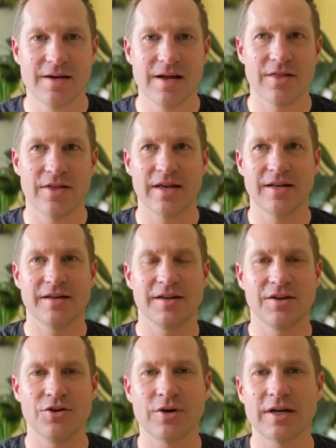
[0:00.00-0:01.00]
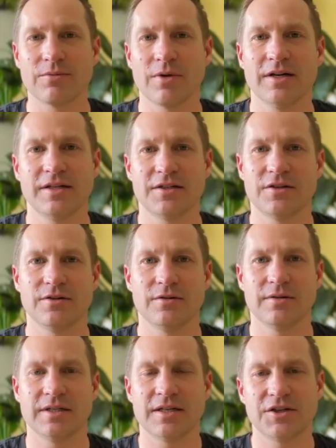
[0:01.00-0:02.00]
then you can run into
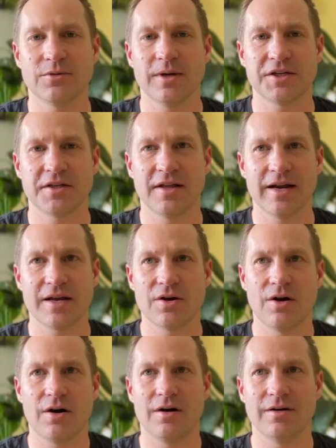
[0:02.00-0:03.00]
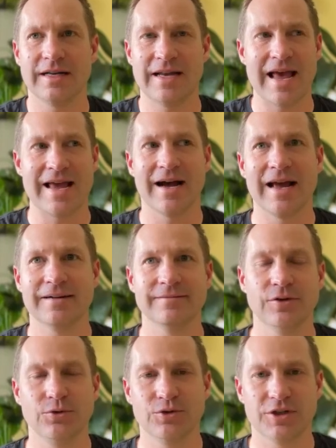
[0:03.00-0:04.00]
a situation that I call an AI
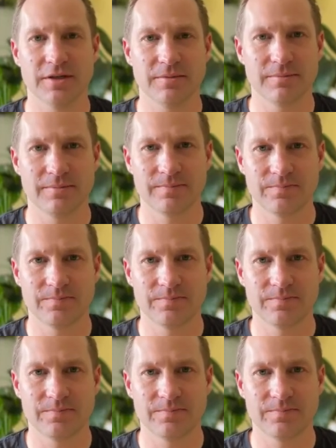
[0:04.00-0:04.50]
illusion.